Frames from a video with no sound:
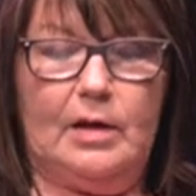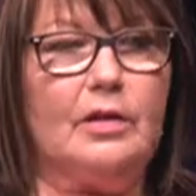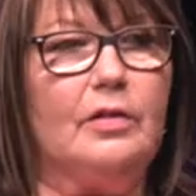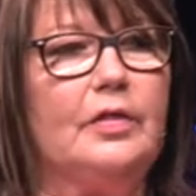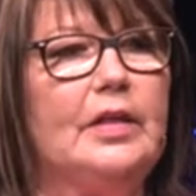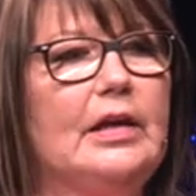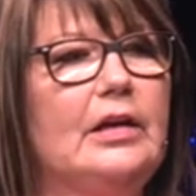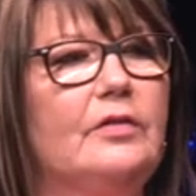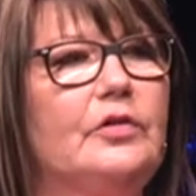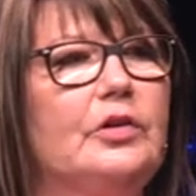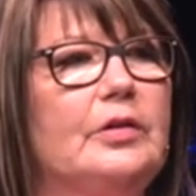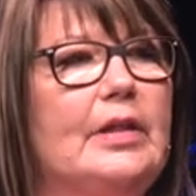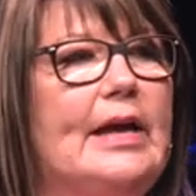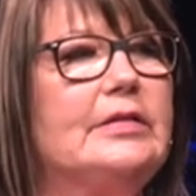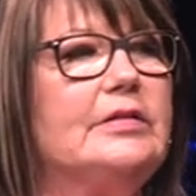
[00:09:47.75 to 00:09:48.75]
Think of your
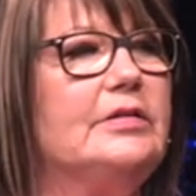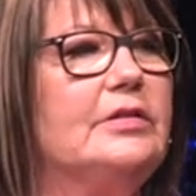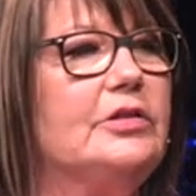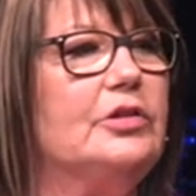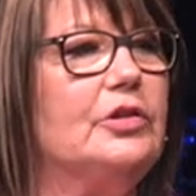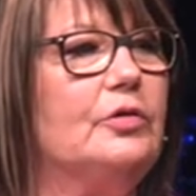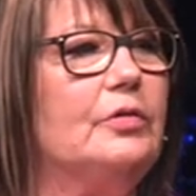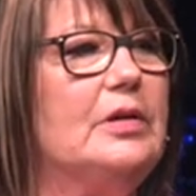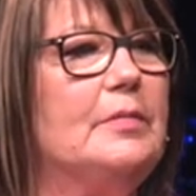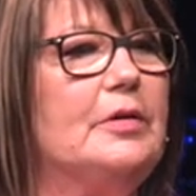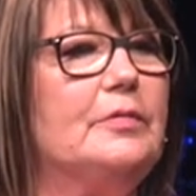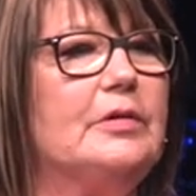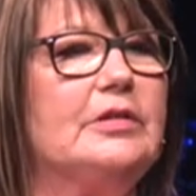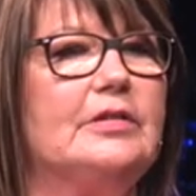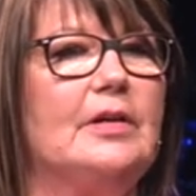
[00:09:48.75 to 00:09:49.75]
last disagreement
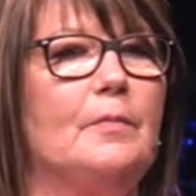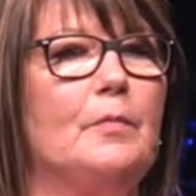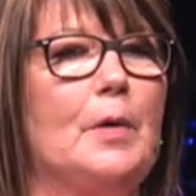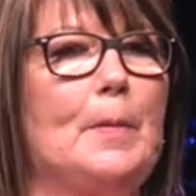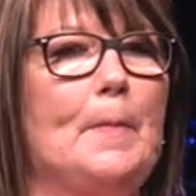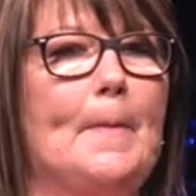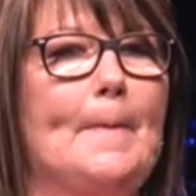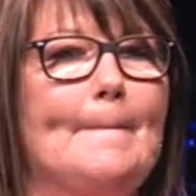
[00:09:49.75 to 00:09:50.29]
with someone.